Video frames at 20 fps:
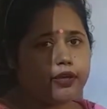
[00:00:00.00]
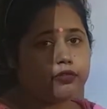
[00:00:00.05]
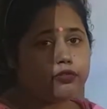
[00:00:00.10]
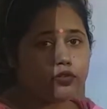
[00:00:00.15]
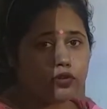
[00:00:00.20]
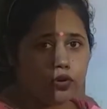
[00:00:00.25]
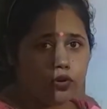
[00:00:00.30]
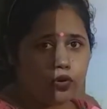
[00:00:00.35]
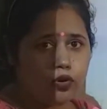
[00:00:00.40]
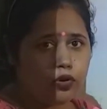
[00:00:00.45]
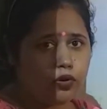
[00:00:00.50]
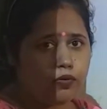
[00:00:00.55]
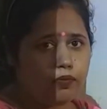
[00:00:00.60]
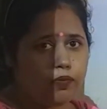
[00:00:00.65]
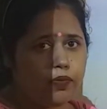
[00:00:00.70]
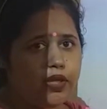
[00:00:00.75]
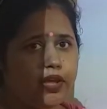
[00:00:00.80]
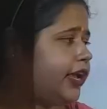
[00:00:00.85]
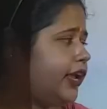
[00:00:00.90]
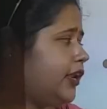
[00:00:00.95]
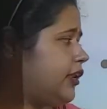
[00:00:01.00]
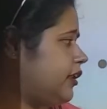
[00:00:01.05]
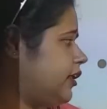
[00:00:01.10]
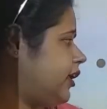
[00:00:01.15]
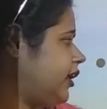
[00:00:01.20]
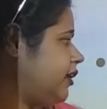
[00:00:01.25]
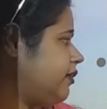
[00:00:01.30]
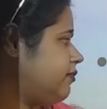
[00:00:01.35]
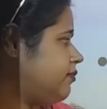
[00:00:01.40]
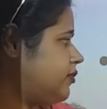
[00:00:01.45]
So it
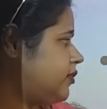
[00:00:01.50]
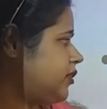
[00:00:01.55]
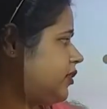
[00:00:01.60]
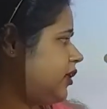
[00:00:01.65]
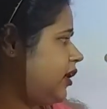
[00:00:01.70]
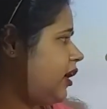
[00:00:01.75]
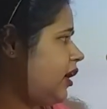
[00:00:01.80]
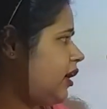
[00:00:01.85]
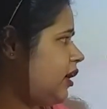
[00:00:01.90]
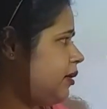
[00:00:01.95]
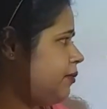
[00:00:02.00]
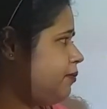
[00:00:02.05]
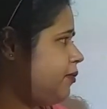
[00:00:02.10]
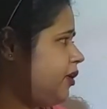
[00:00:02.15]
gives a